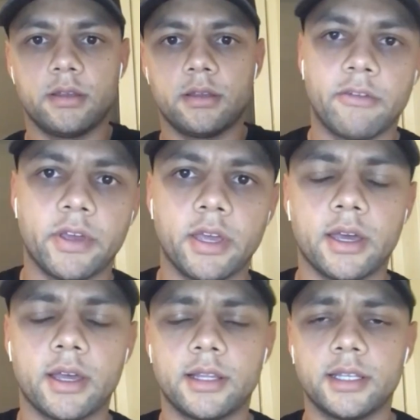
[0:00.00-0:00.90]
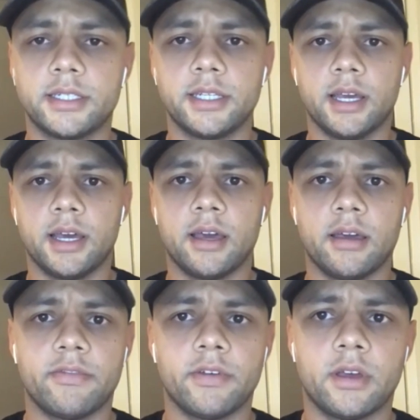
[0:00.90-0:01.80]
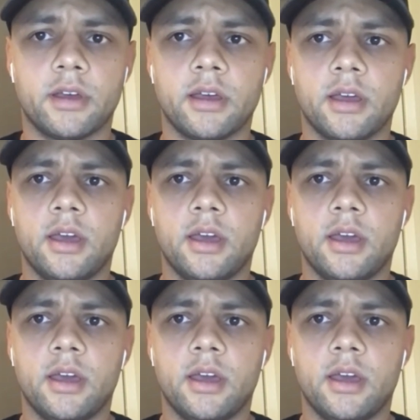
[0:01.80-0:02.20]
I think uh, this year I've uh,